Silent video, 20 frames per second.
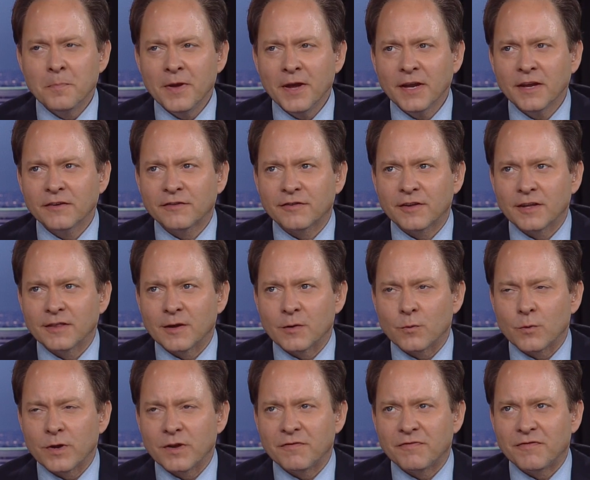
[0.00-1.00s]
biggest thing that
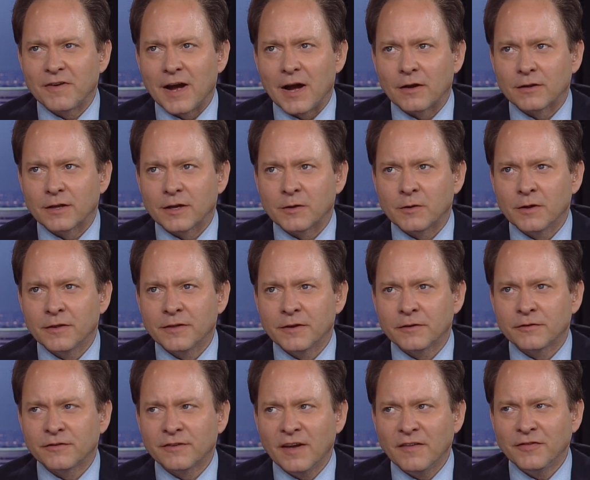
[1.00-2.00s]
we found, like, there's
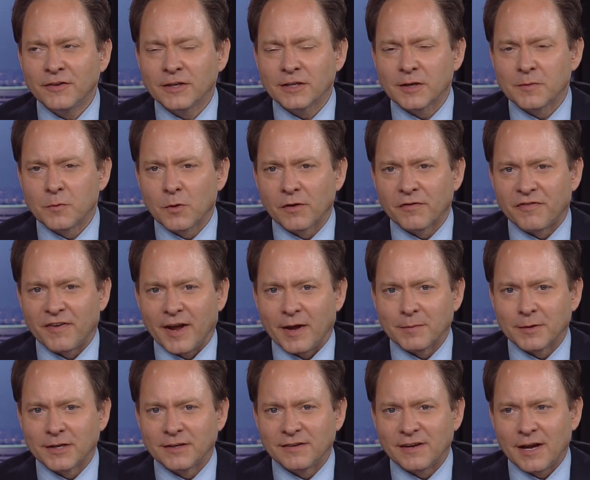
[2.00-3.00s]
definitely more
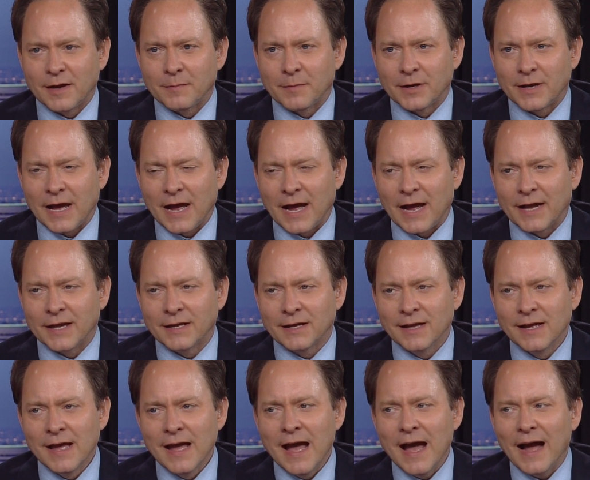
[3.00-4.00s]
family time, but I,
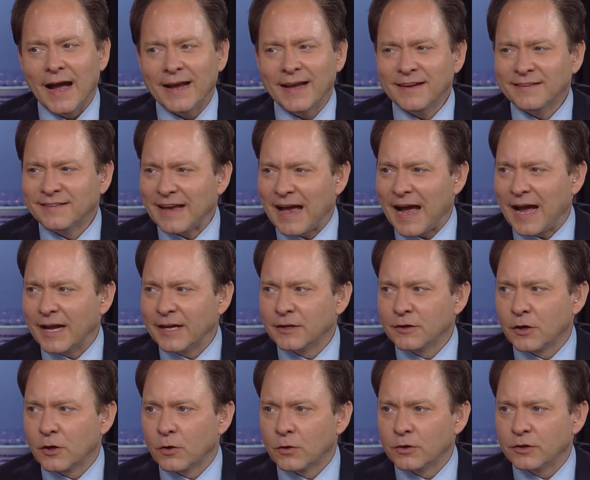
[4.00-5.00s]
I guess I
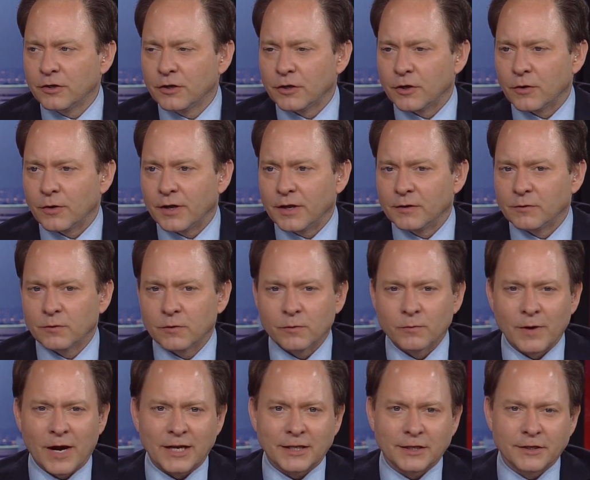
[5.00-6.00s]
don't, you know, and
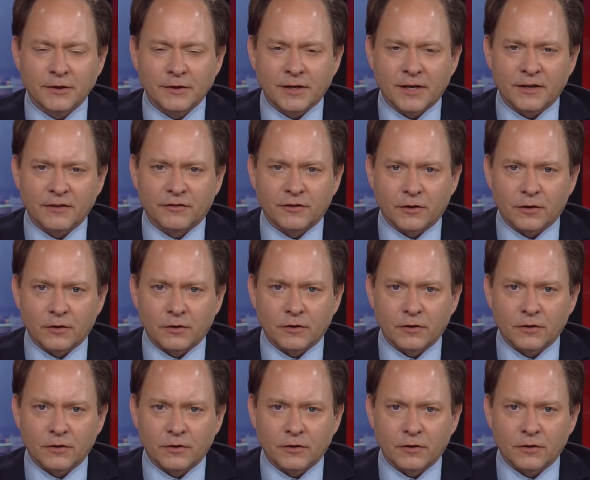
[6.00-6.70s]
Riley, your kids are